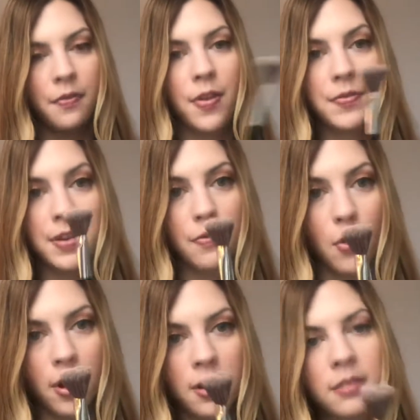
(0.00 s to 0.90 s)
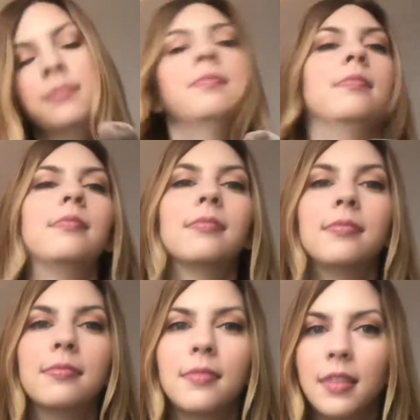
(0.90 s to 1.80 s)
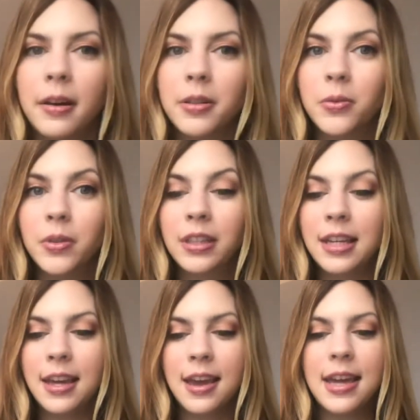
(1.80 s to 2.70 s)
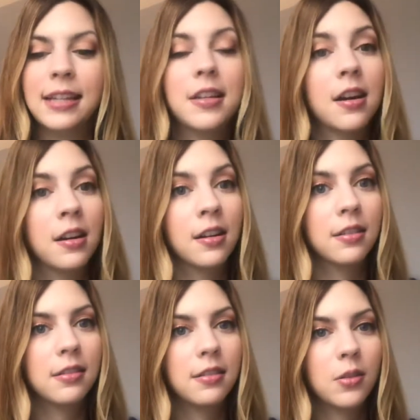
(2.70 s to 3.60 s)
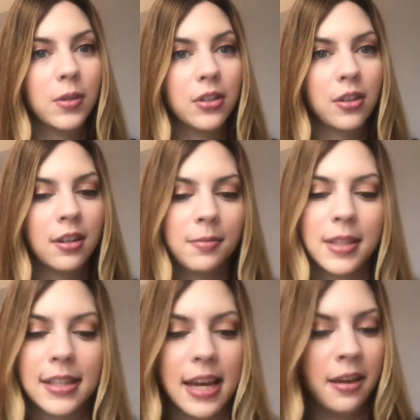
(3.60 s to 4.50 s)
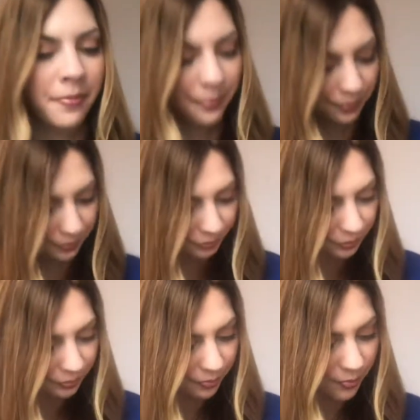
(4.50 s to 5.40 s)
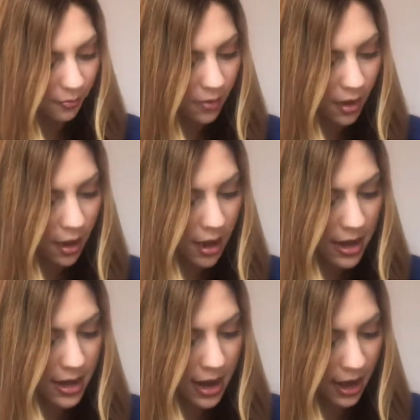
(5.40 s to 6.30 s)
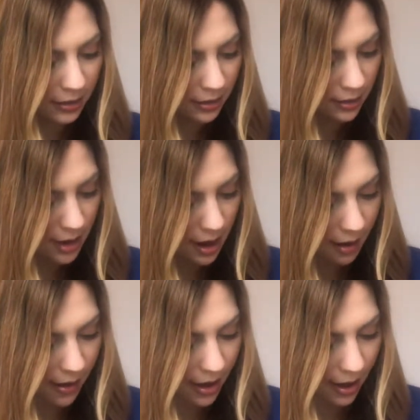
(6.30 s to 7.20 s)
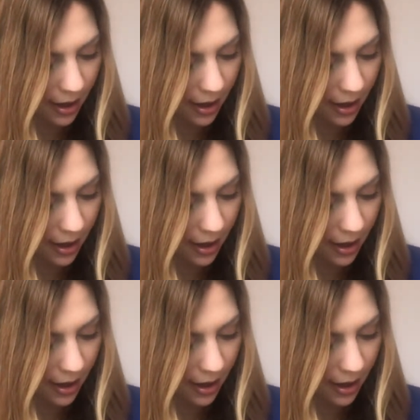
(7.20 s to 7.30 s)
54. That was really a tongue twister to say. And next I